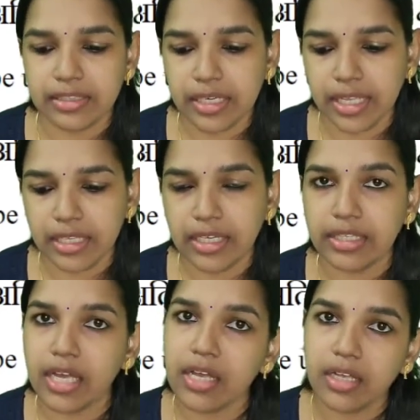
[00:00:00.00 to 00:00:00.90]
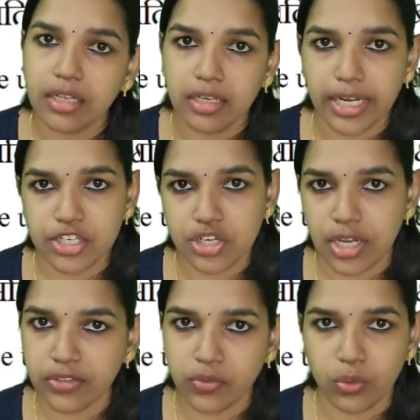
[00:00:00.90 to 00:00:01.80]
Adi Lankhita
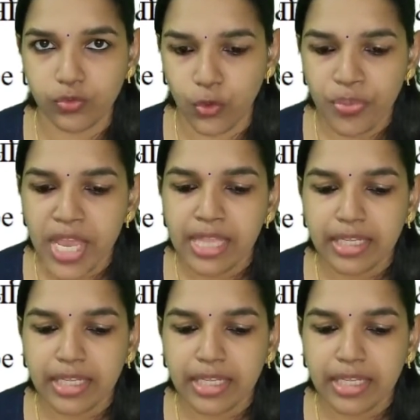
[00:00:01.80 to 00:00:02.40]
Lakshanas also.